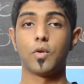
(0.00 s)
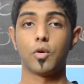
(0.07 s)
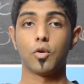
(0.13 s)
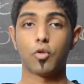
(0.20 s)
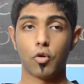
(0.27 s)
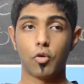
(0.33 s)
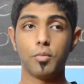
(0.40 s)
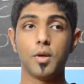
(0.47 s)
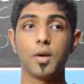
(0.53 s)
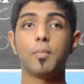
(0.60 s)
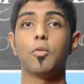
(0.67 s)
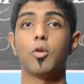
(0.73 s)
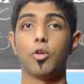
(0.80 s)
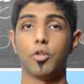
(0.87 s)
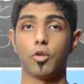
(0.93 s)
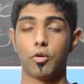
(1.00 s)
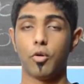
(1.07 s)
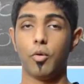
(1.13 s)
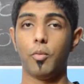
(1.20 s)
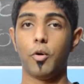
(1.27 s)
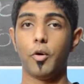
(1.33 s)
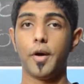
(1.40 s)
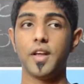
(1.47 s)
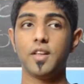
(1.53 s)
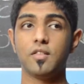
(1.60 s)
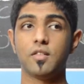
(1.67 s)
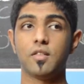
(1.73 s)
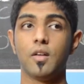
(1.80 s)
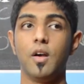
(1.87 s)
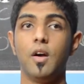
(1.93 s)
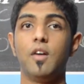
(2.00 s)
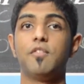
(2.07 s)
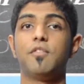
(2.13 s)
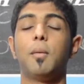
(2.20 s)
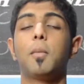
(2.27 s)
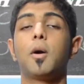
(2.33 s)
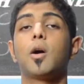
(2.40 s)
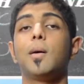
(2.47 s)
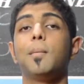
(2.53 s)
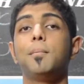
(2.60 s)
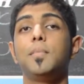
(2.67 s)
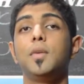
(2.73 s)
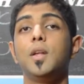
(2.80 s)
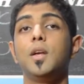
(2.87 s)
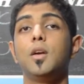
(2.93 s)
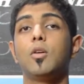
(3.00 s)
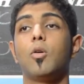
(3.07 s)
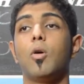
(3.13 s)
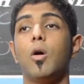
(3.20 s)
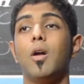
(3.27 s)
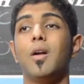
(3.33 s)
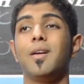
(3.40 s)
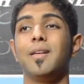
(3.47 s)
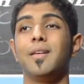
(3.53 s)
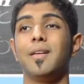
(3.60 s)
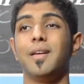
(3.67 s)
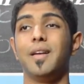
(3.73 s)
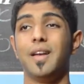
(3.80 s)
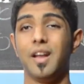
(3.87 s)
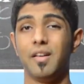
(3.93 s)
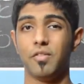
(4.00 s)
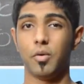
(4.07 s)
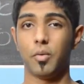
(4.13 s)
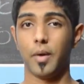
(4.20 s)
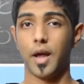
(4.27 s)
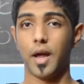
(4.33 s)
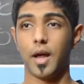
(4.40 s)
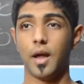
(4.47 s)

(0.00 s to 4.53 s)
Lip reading: Chromium or the Chrome OS from a company called Neverware,